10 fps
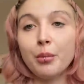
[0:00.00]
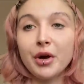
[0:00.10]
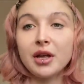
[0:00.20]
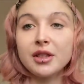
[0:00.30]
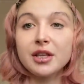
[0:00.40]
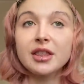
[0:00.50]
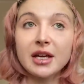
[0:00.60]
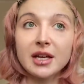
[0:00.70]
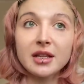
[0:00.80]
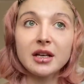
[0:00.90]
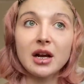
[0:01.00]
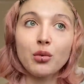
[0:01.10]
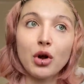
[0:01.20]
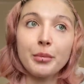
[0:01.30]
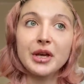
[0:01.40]
but the thing that I
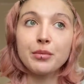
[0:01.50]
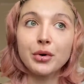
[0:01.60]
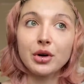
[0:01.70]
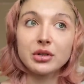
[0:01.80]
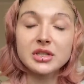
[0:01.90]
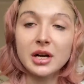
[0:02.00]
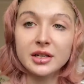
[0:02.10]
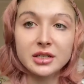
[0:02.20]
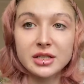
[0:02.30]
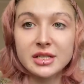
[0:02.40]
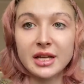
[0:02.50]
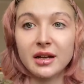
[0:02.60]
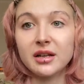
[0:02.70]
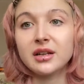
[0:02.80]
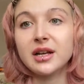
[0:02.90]
want people to
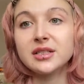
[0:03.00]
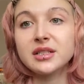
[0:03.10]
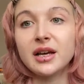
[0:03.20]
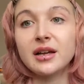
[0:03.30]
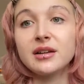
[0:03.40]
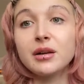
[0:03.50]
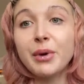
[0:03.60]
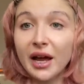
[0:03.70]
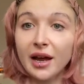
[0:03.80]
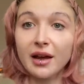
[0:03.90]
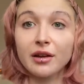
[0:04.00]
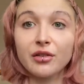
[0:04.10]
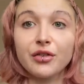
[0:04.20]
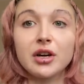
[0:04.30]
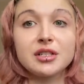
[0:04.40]
understand is that you're paying for a